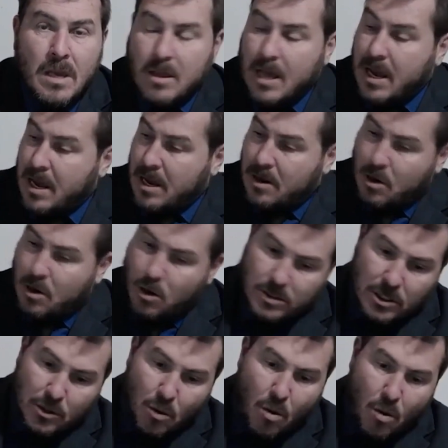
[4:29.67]
They
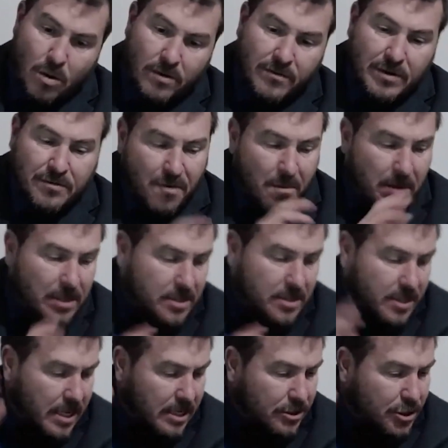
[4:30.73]
looked at all of it from
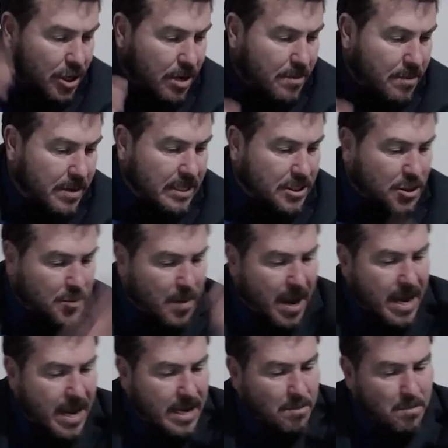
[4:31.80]
Italy, Germany,
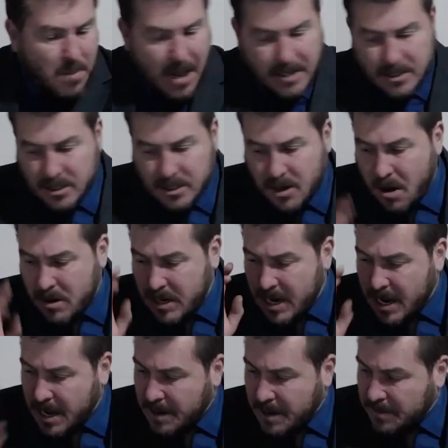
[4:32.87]
Spain,
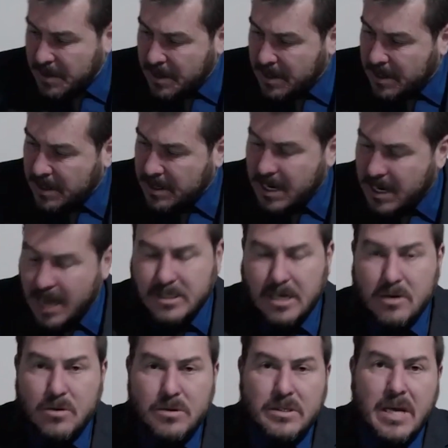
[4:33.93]
Patagonia,
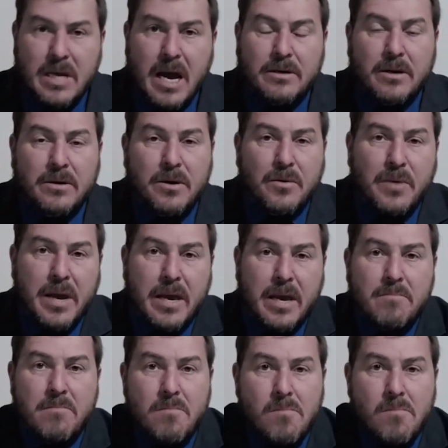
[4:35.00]
Catalonia, I don't know where.